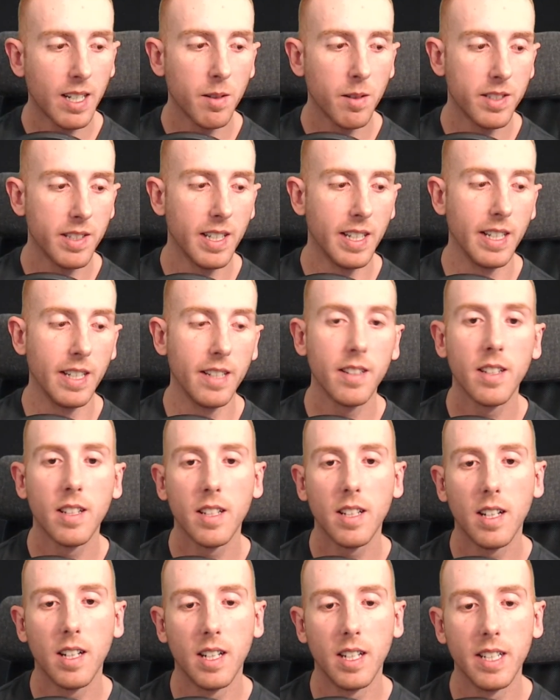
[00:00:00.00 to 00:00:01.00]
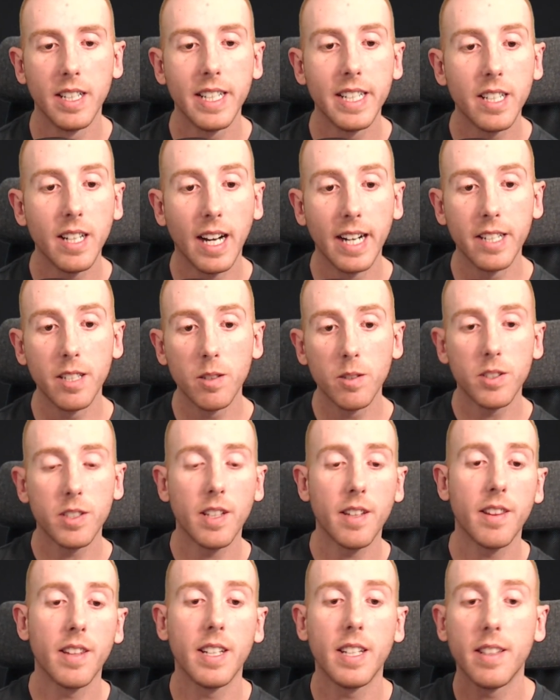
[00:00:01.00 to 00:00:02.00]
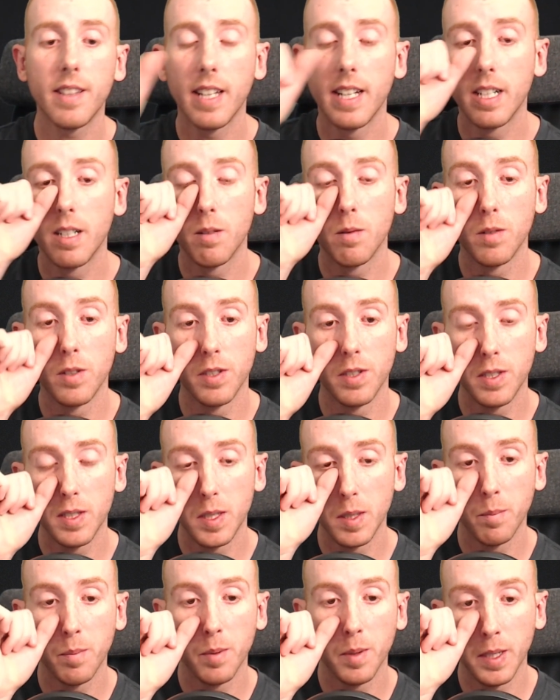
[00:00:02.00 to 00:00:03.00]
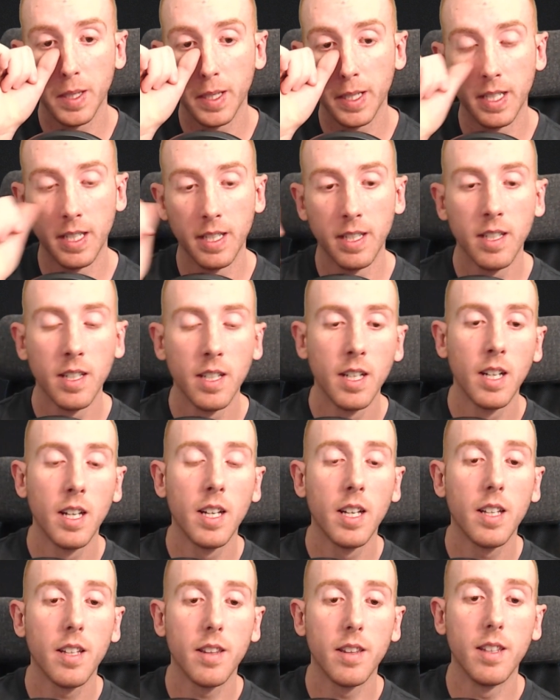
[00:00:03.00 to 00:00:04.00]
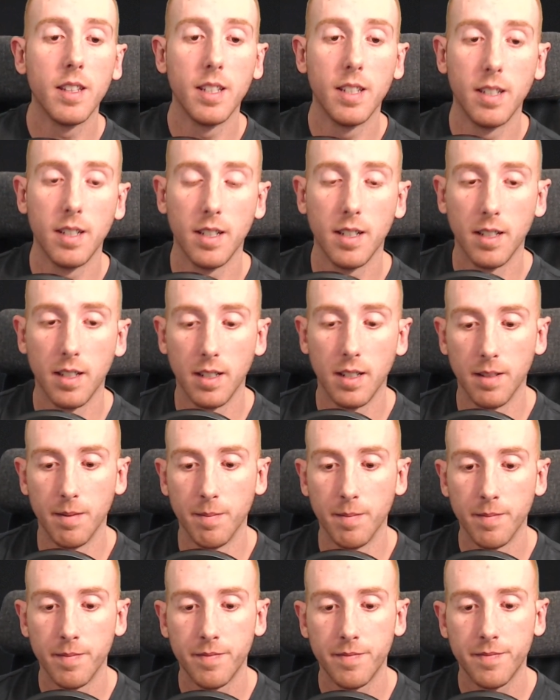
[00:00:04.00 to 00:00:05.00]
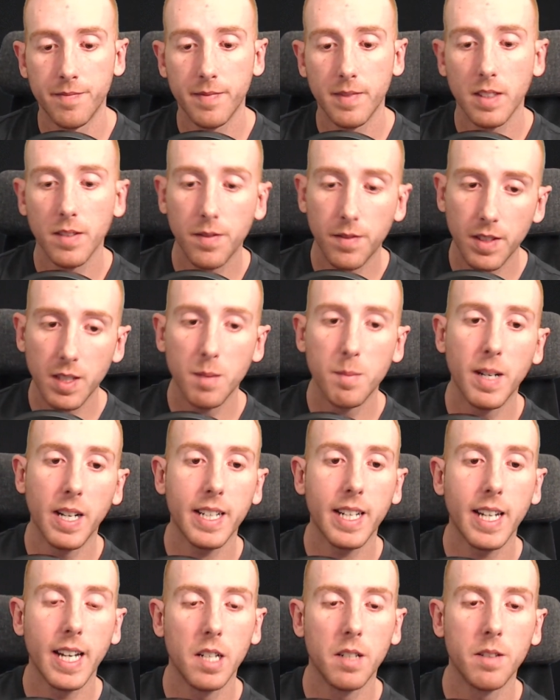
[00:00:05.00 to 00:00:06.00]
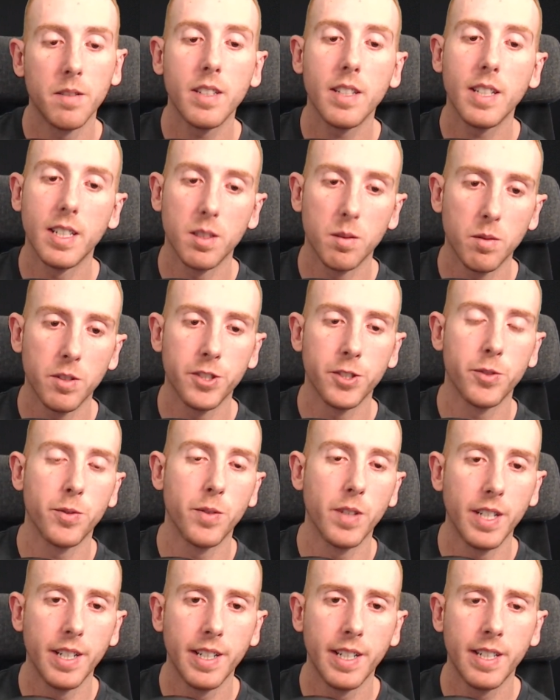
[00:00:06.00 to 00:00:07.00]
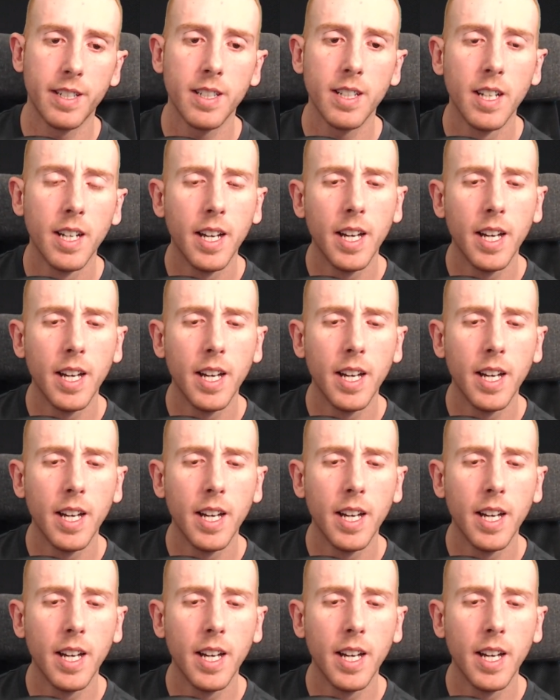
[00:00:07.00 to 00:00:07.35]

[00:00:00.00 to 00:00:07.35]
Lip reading: I was saying, I used to think that it was simply the feedback count as well as rating,